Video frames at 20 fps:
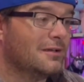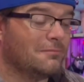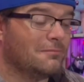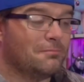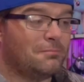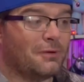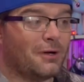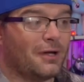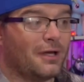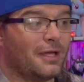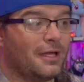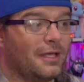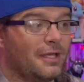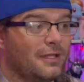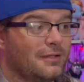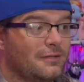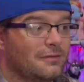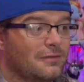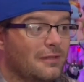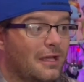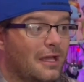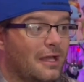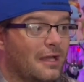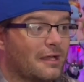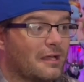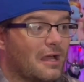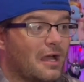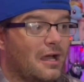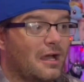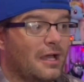but I
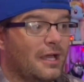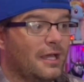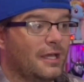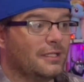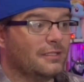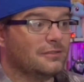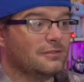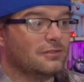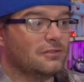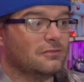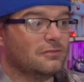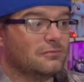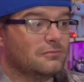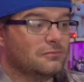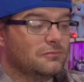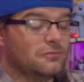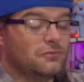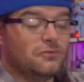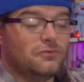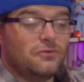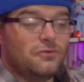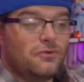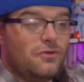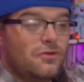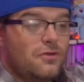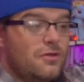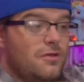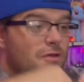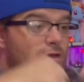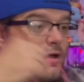got
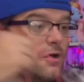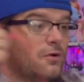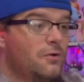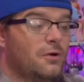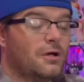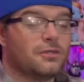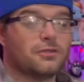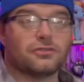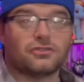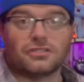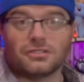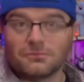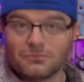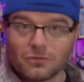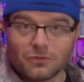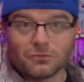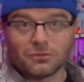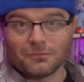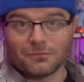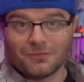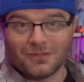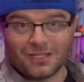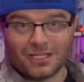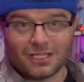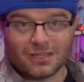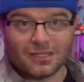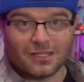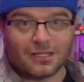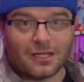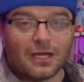no other symptoms of
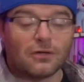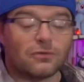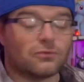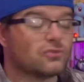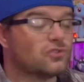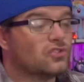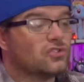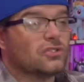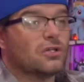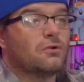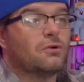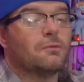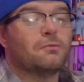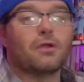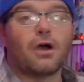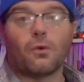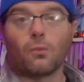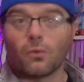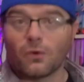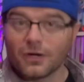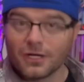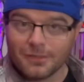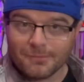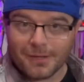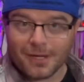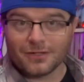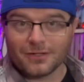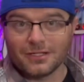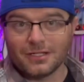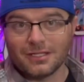anything else, so I'm not worried
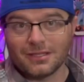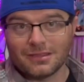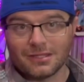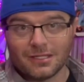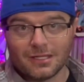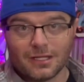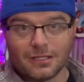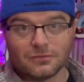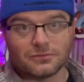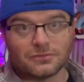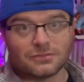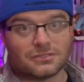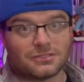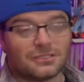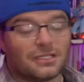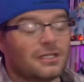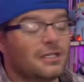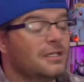about anything else.